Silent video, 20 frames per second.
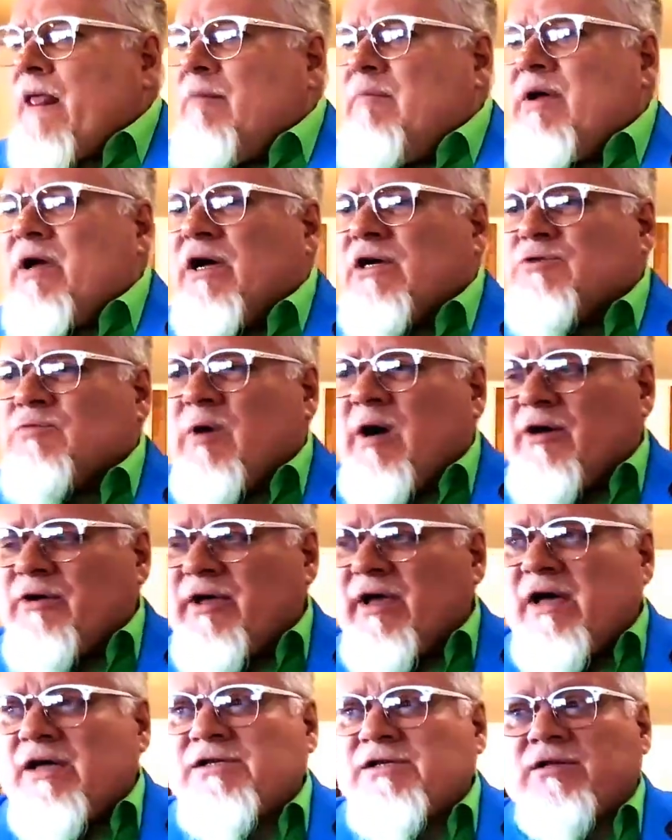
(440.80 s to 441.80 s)
Because while,
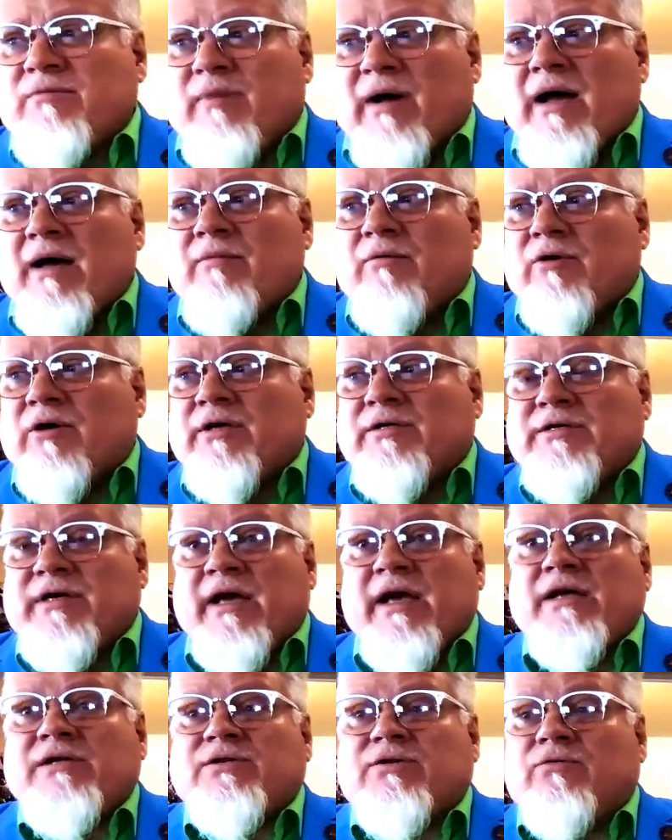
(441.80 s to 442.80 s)
yes, the Bible
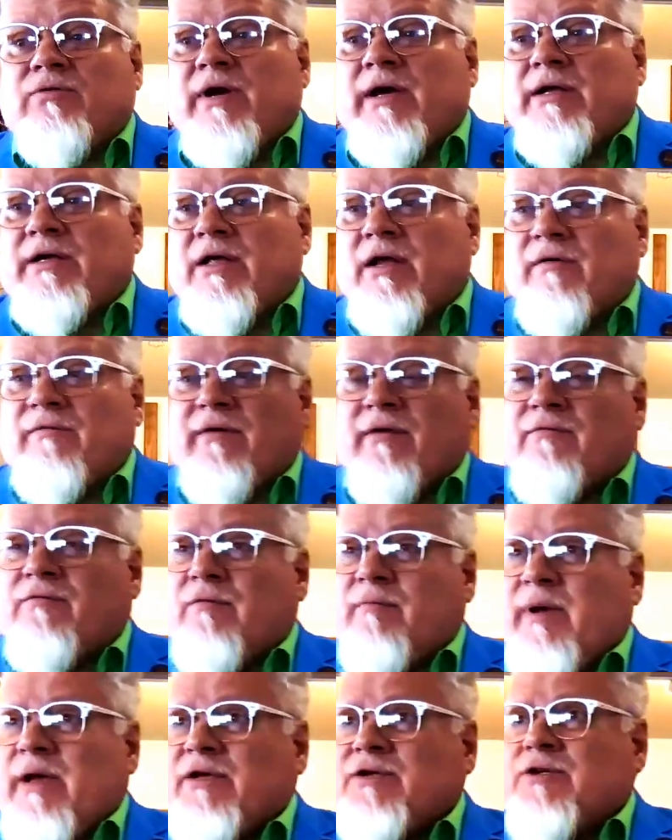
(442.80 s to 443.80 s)
contains a great deal of
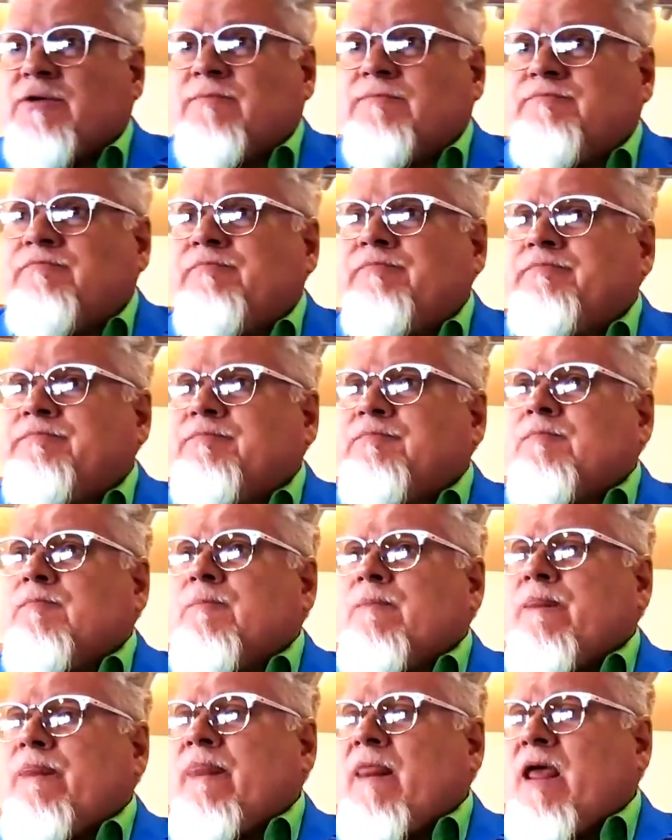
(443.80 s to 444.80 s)
information
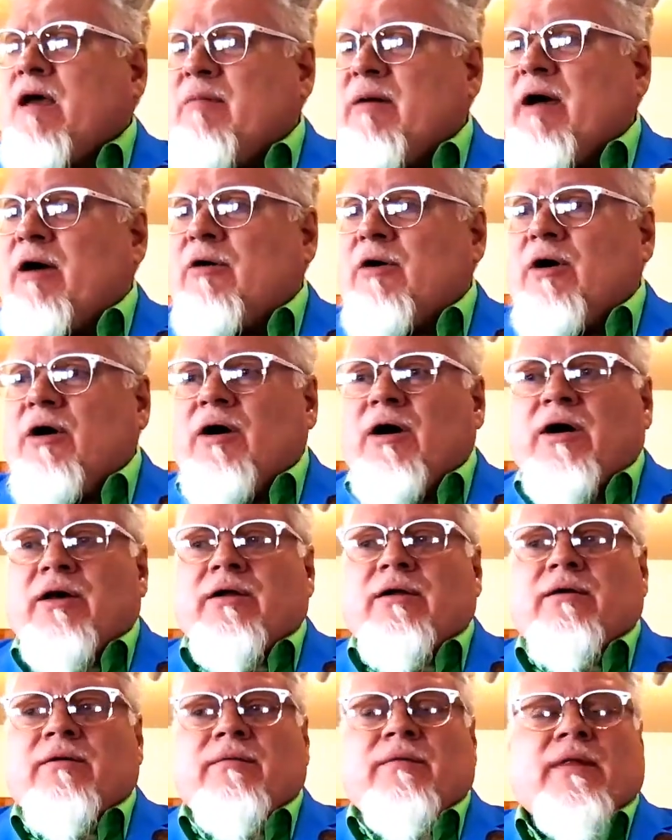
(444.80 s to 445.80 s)
about
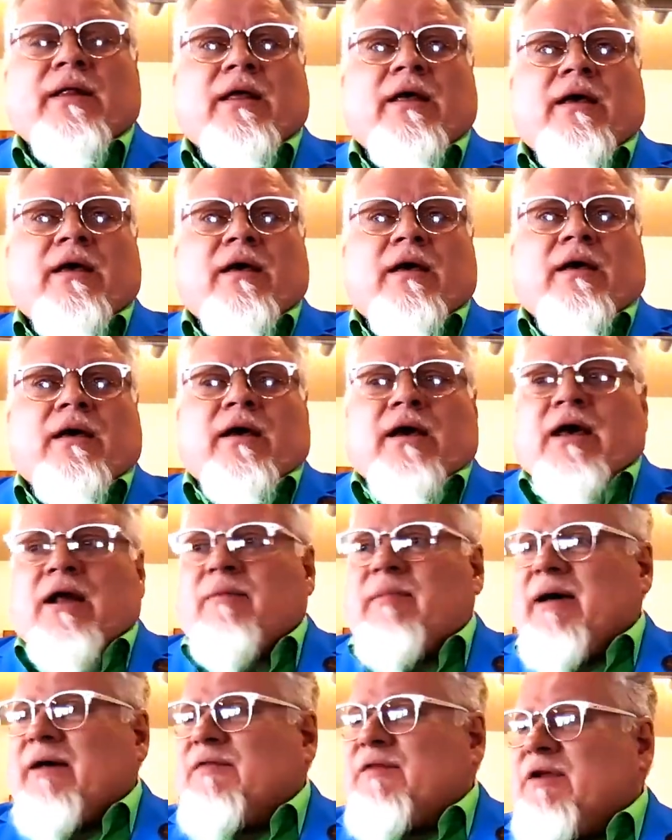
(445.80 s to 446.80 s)
God and
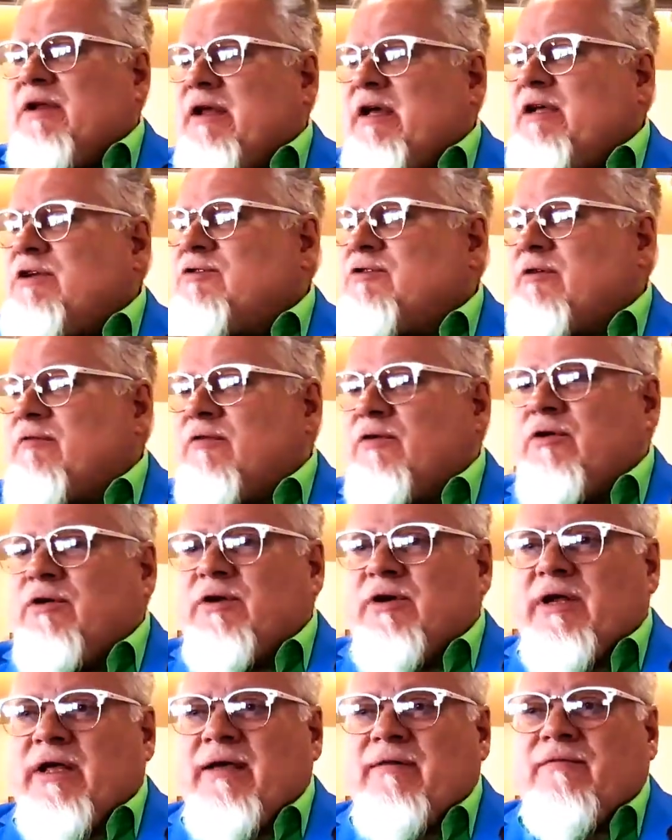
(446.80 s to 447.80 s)
about the nature of good
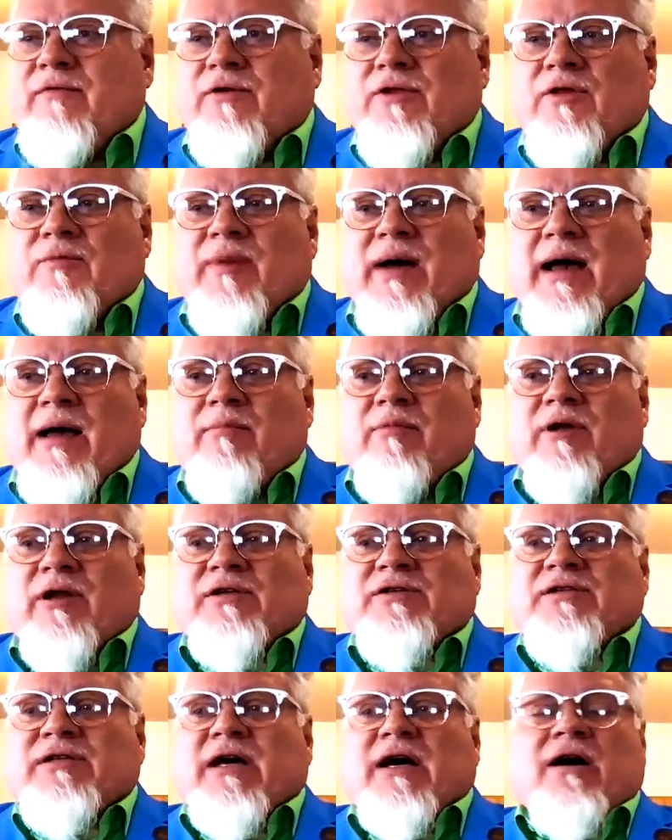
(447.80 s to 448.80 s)
and evil, the Bible
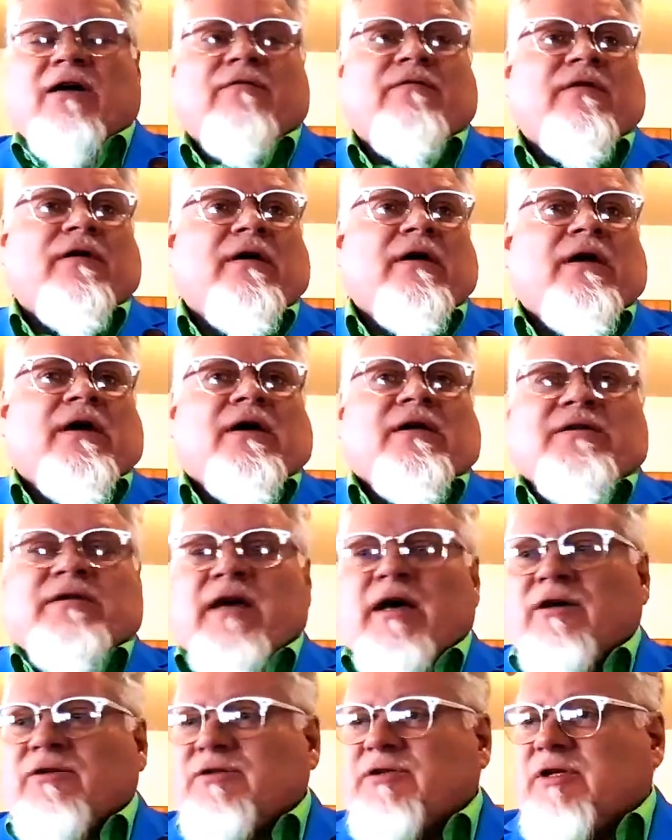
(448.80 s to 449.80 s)
itself
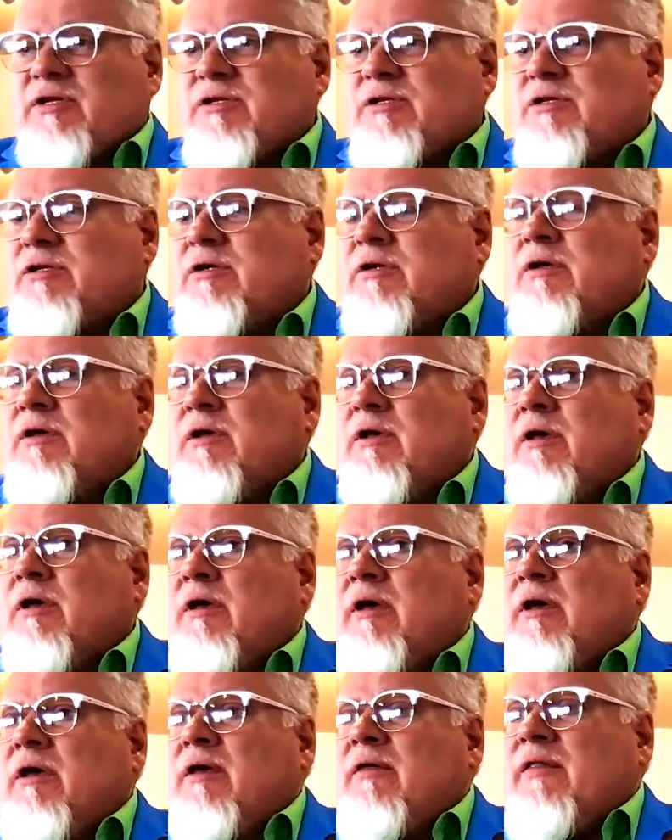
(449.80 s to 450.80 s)
tells us
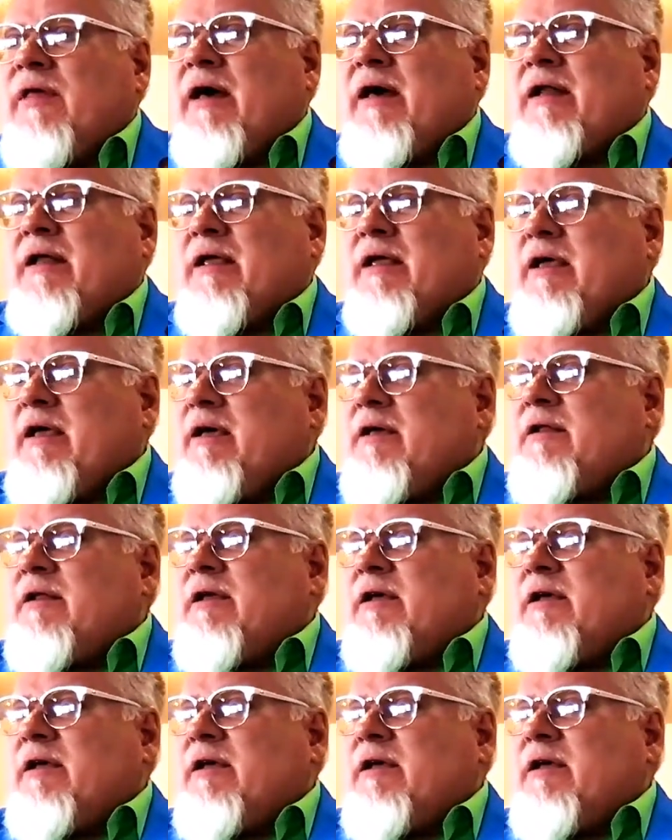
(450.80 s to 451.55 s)
that it